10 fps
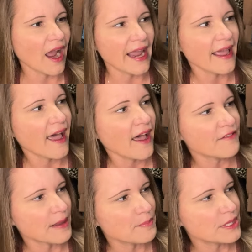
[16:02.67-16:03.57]
I have.
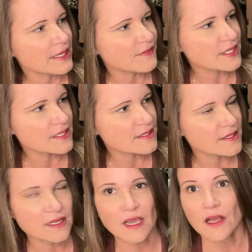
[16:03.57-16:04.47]
I believe this is
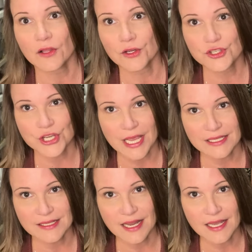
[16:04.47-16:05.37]
the color
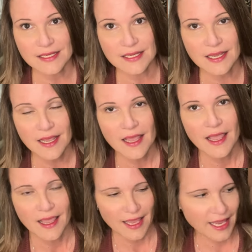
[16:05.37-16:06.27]
chestnut.
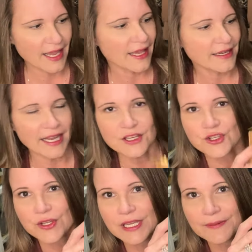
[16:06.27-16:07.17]
And
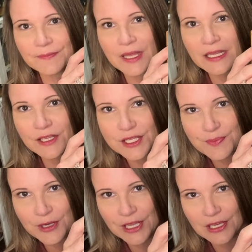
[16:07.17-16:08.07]
actually, it looks
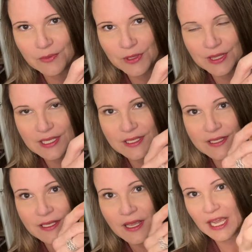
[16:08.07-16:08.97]
pretty good with
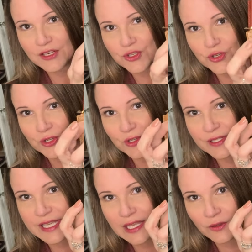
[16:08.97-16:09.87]
this natural
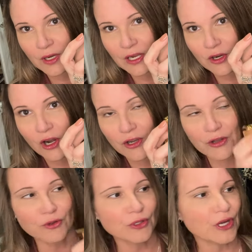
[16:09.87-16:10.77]
St. Laurent card
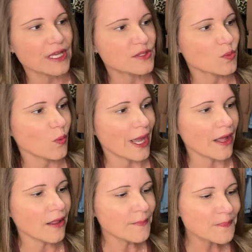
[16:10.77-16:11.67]
holder as
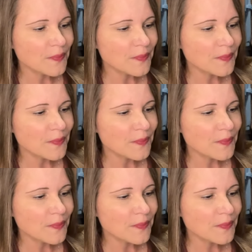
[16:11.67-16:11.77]
well.